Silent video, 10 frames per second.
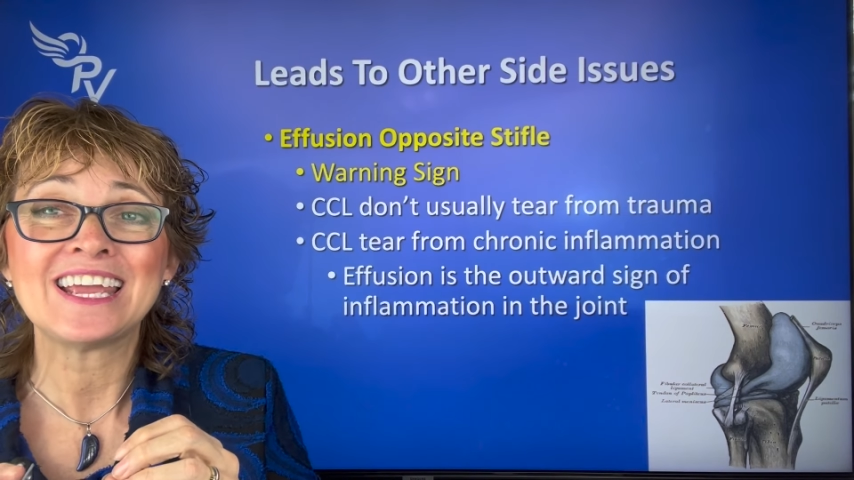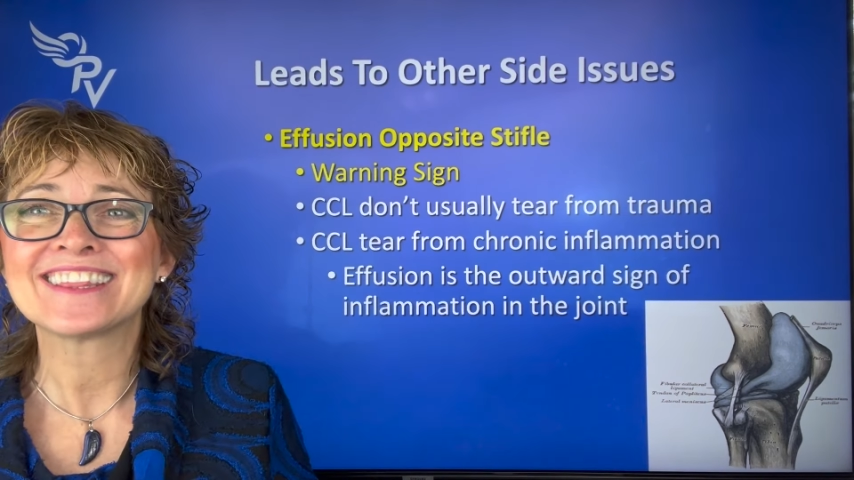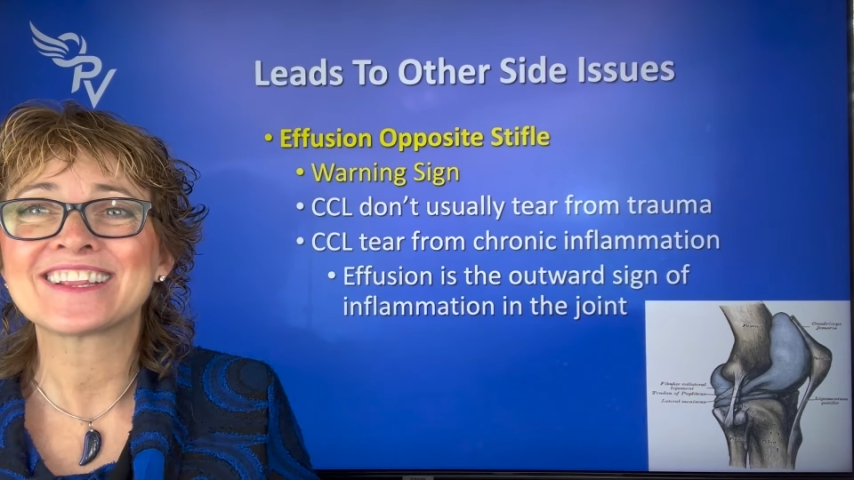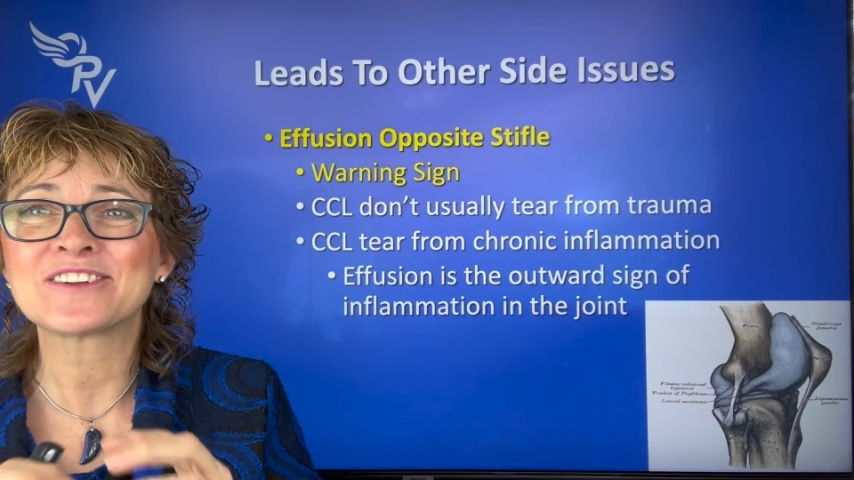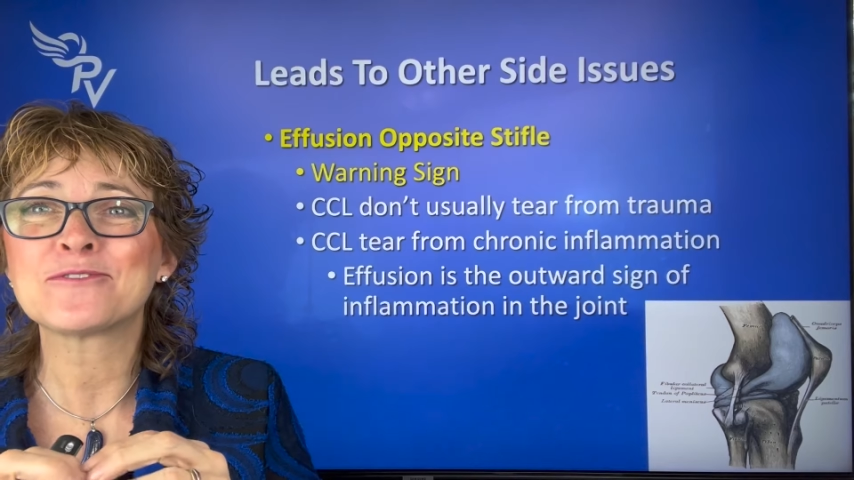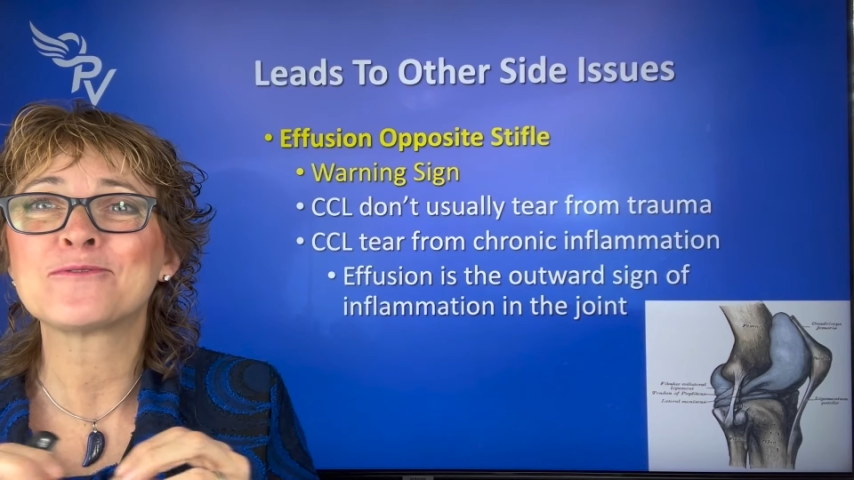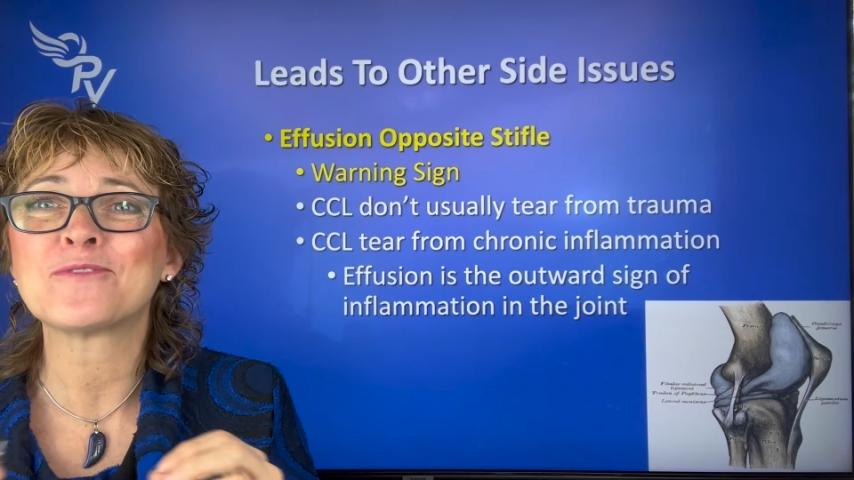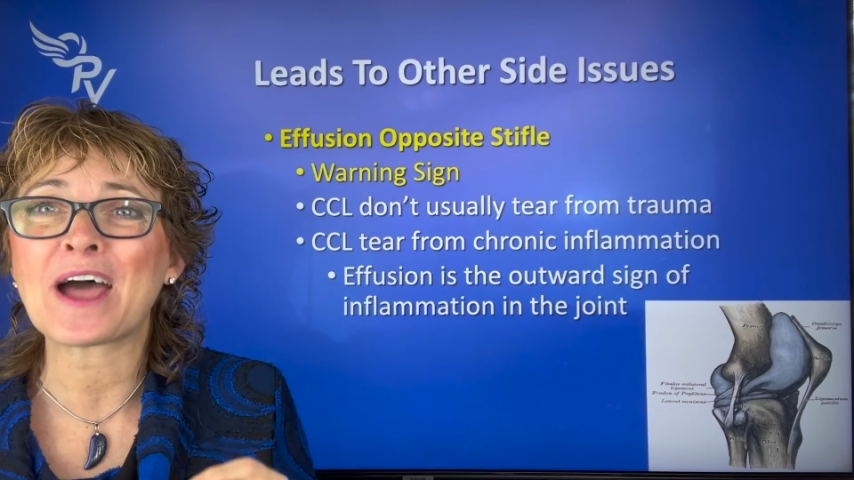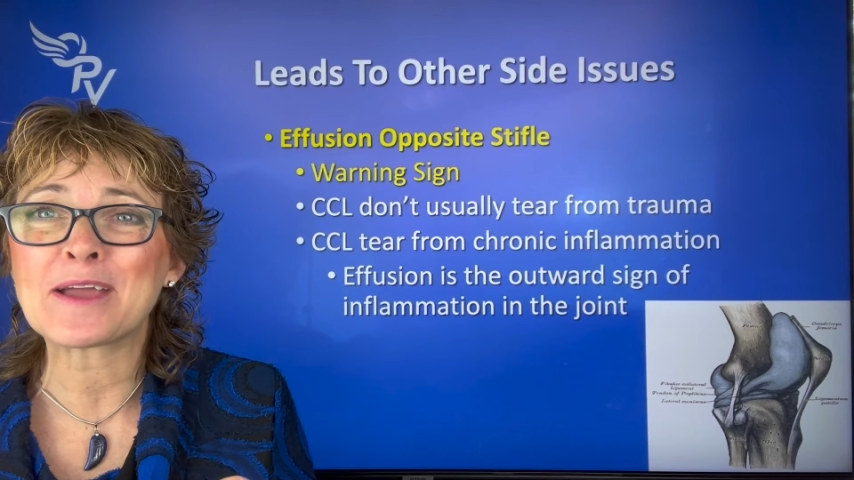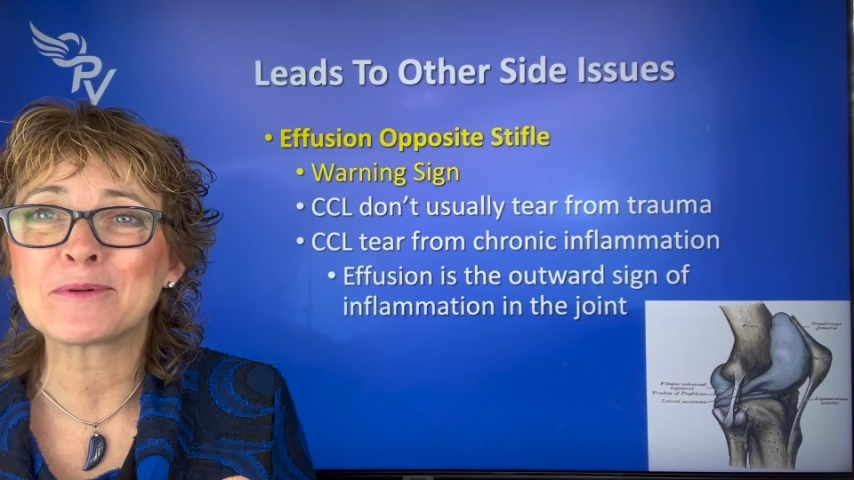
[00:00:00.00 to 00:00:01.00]
The little
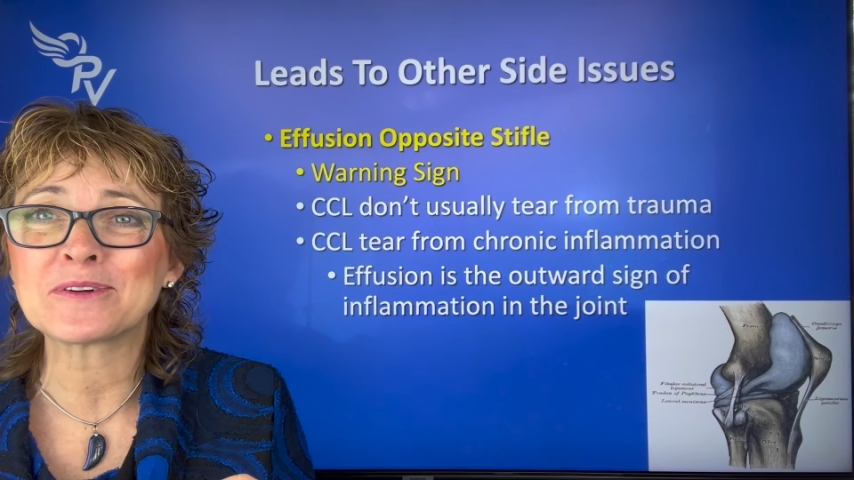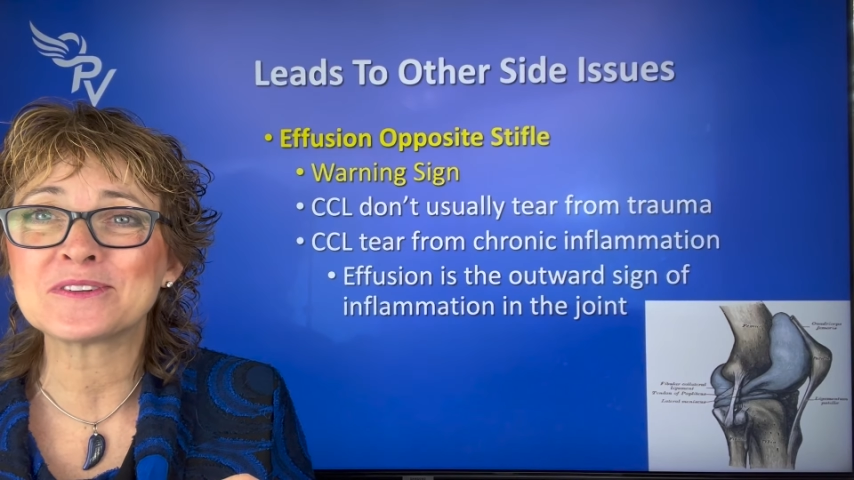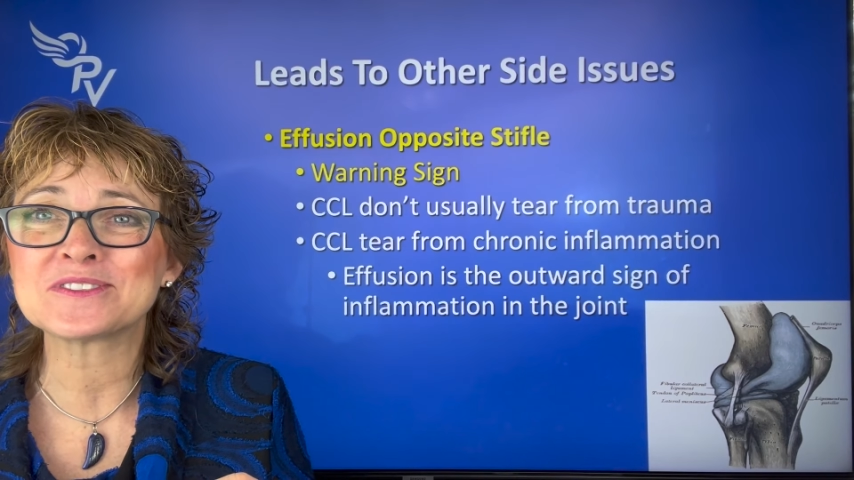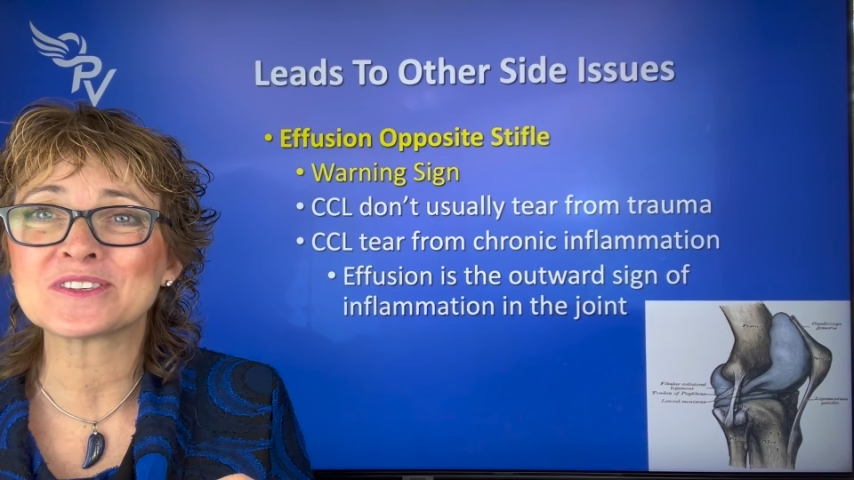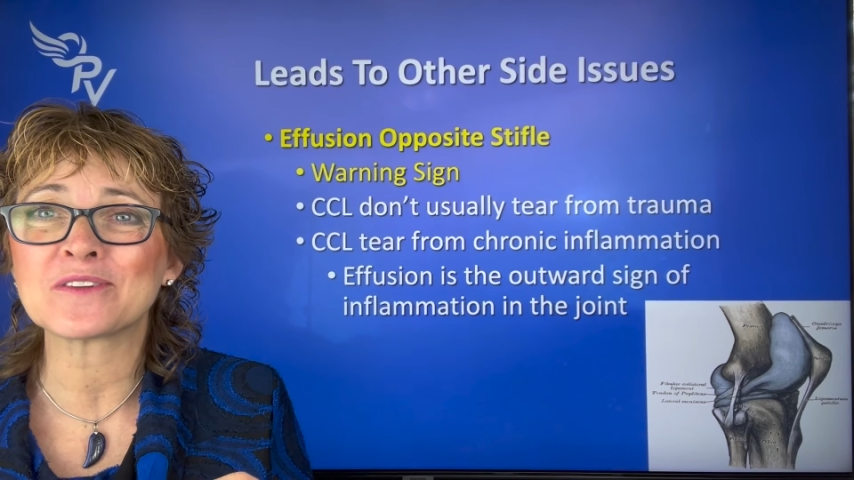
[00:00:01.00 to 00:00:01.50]
fibers